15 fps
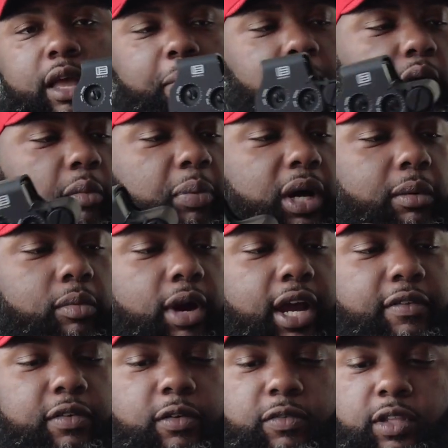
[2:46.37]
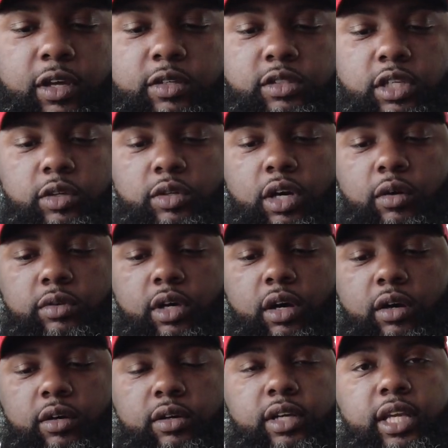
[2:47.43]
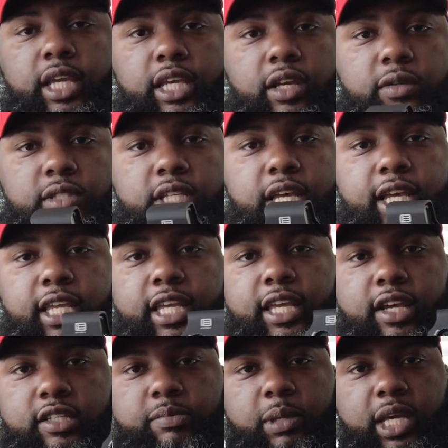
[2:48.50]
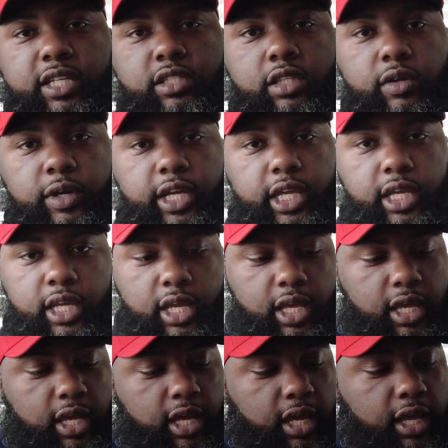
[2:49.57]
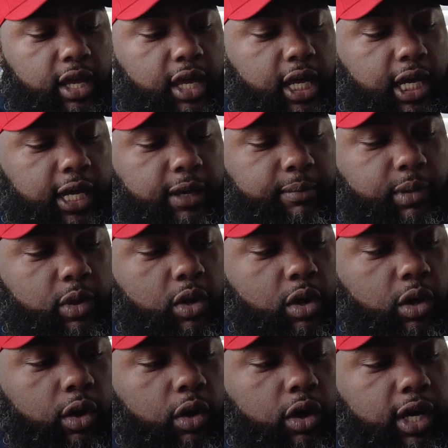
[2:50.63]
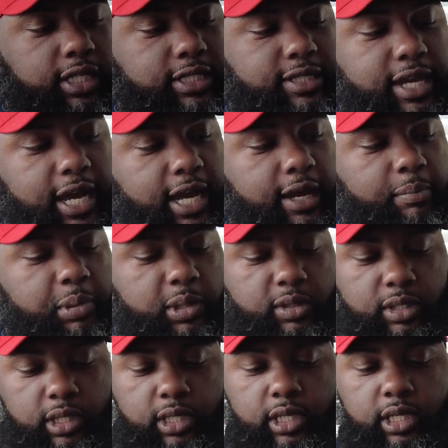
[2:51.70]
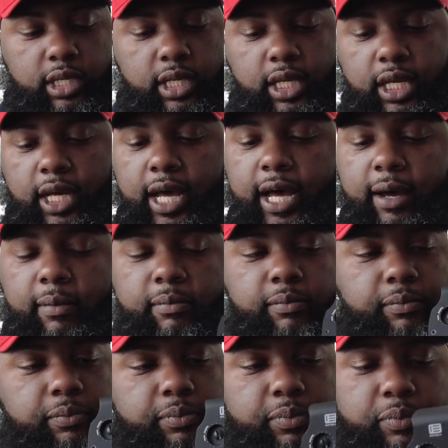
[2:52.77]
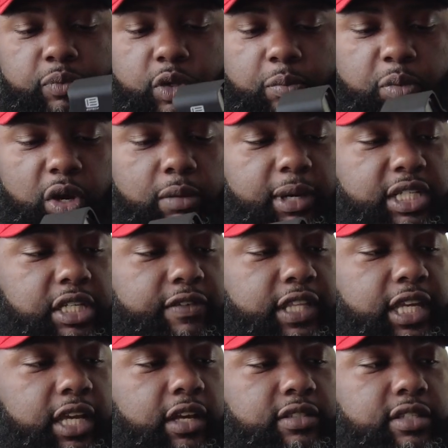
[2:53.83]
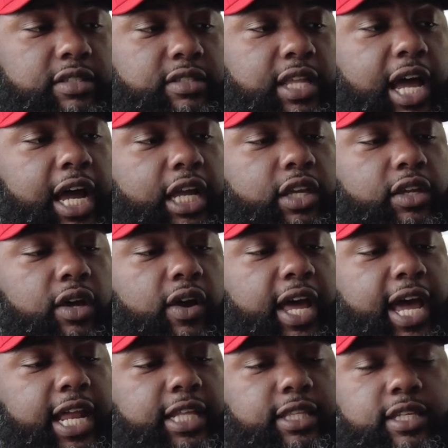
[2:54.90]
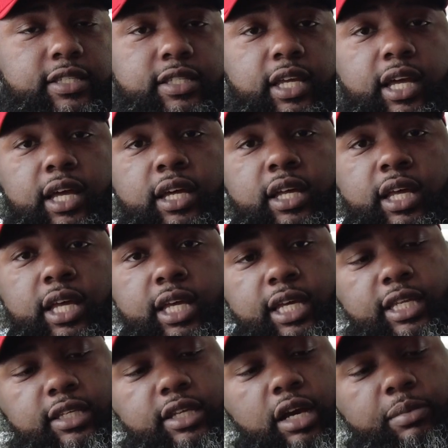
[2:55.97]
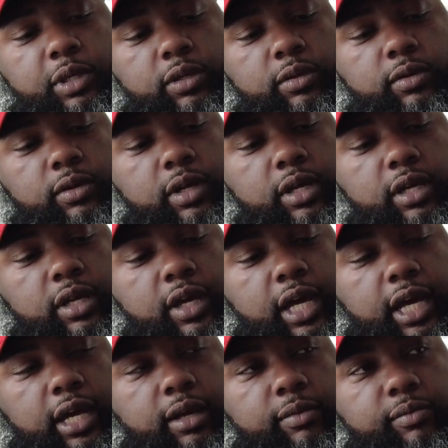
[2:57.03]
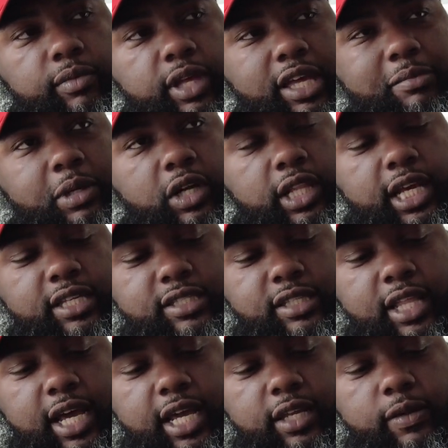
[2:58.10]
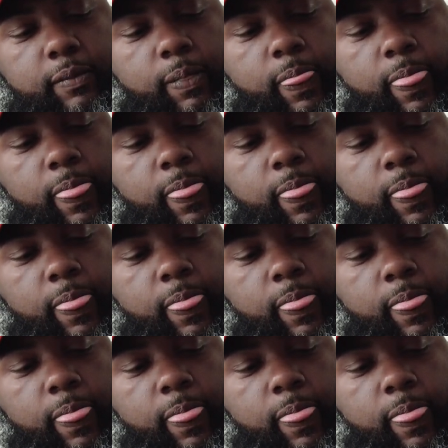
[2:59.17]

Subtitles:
bullpup rifle. For those of you who don't know, EOTech EXPS3 on top. Pretty much everything else is stock. I added this MLS light,